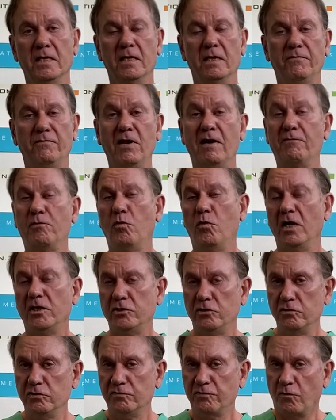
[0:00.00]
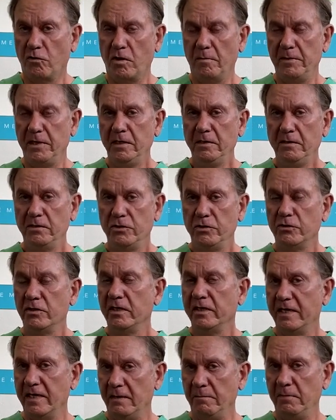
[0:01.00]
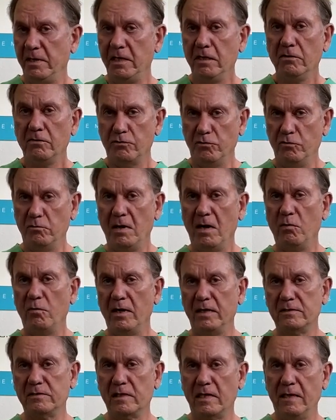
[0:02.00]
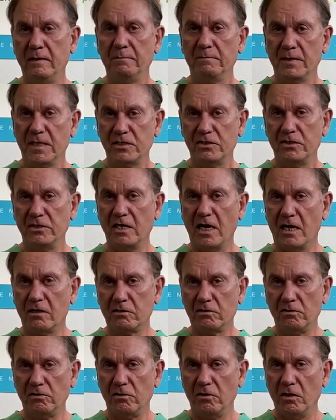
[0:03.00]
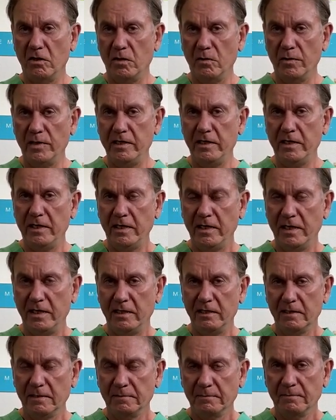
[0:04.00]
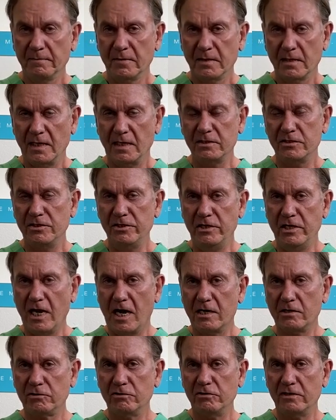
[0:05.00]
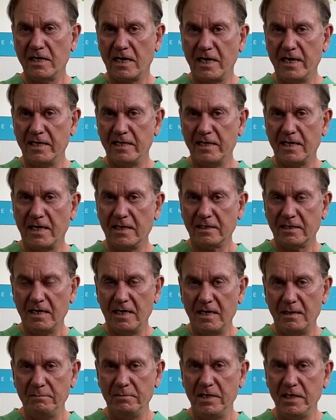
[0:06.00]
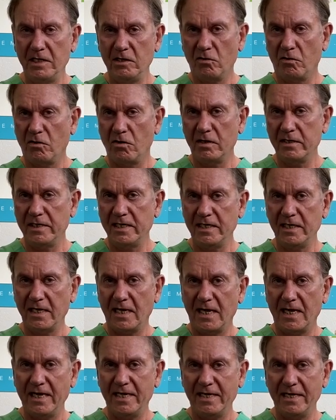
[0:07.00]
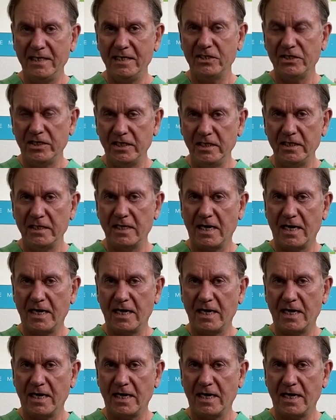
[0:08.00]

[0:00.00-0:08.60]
If you have questions for me, you can get me through my website. That's Dr. Owen at DRDIET.com, DRDIET.com.